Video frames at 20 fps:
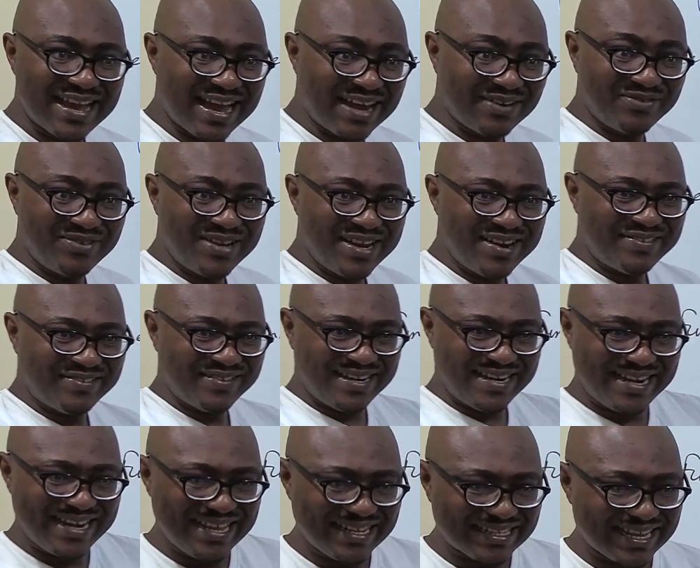How do they
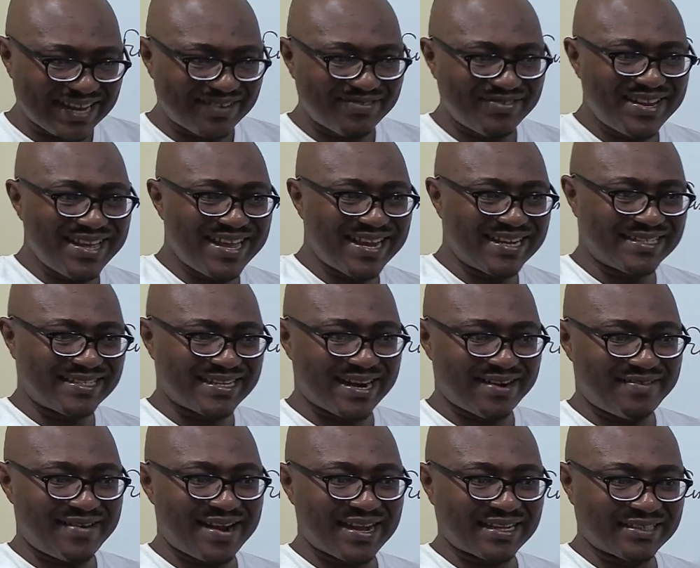relate? How do they
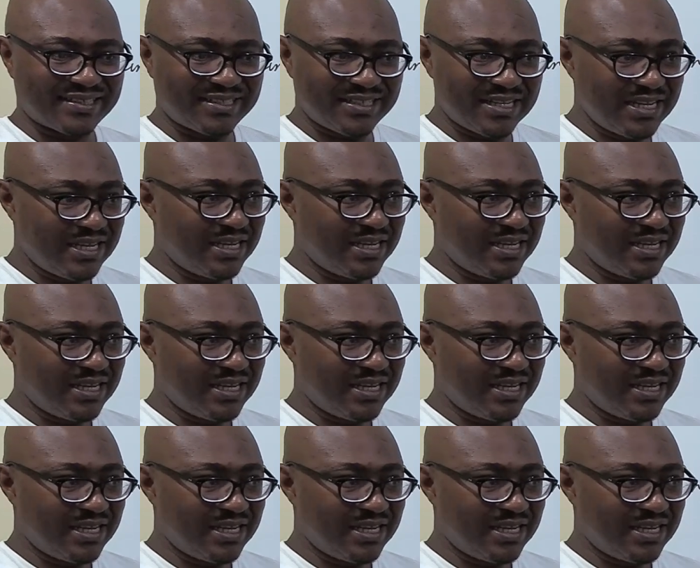interact